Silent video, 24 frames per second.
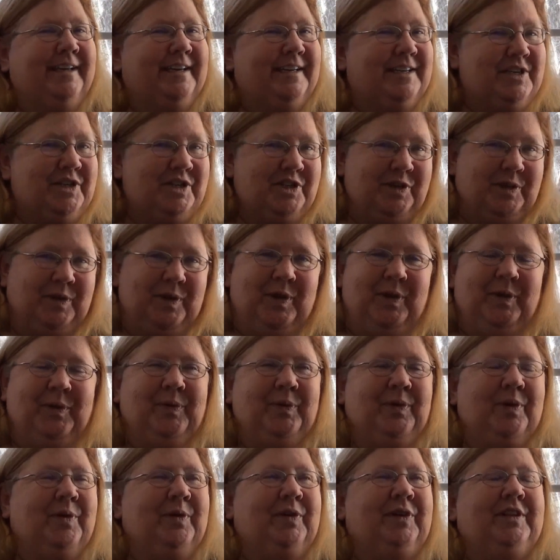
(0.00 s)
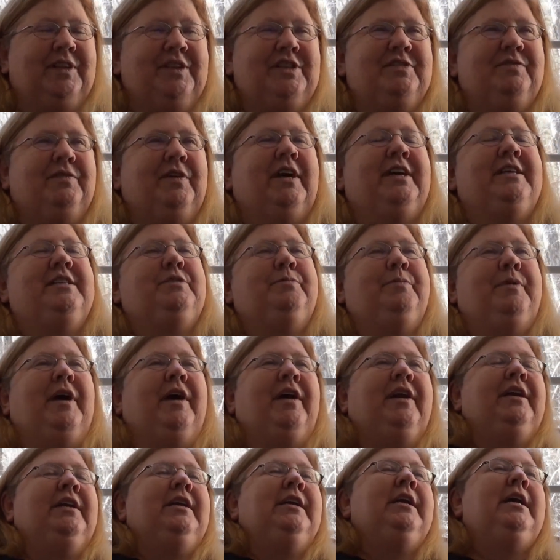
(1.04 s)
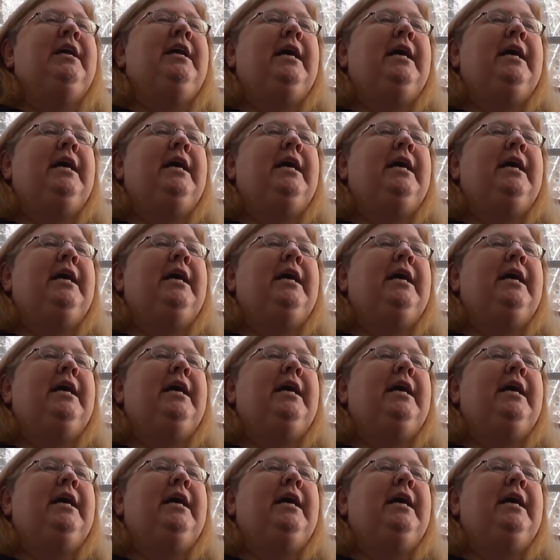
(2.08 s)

and she'll hold her own in these fights about it.